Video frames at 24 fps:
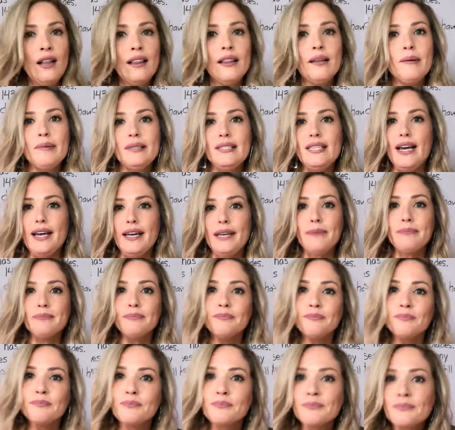Let me tell you.
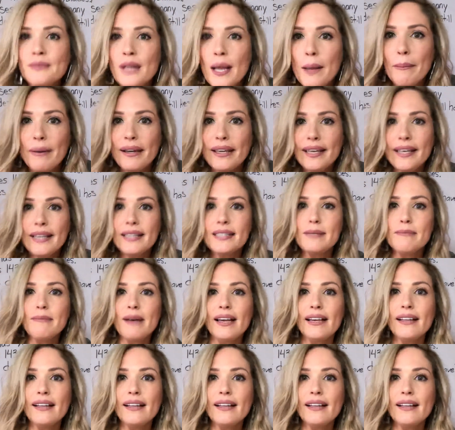My kids in my